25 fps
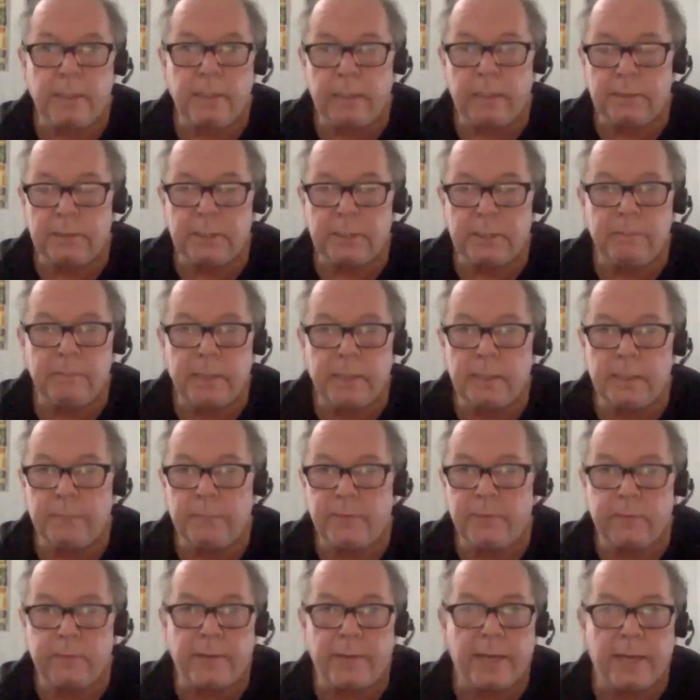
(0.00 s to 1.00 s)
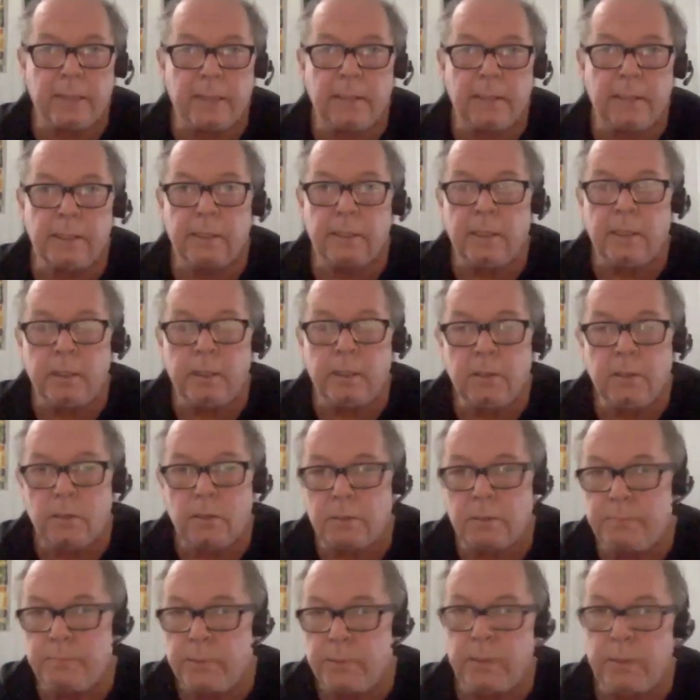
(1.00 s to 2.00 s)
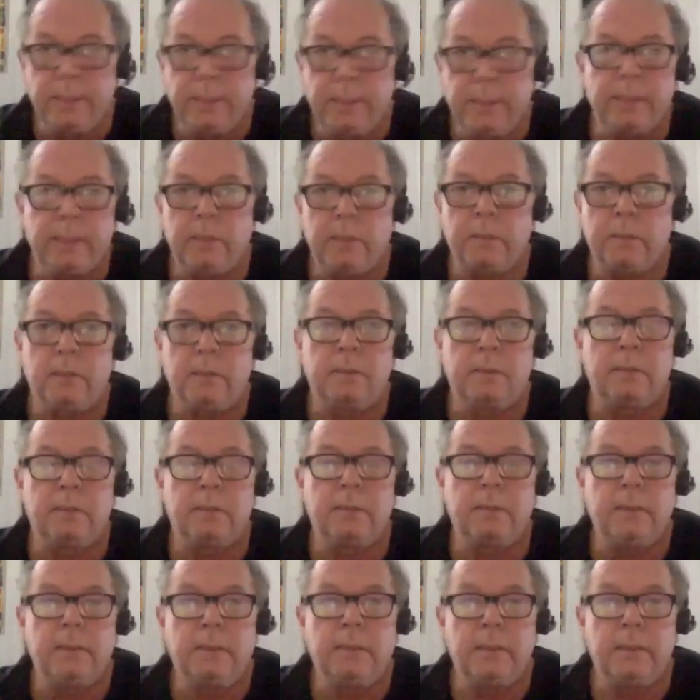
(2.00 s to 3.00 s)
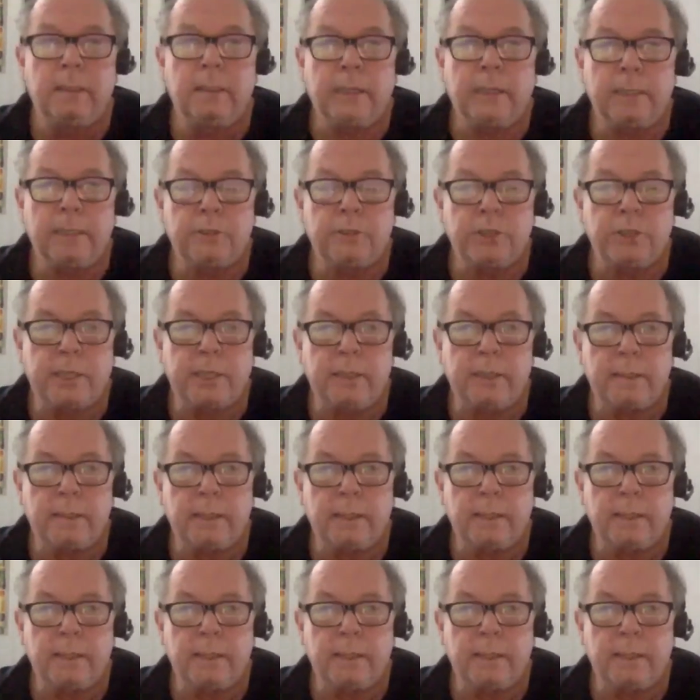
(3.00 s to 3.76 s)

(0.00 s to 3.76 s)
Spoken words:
some kind of heraldic or political agenda.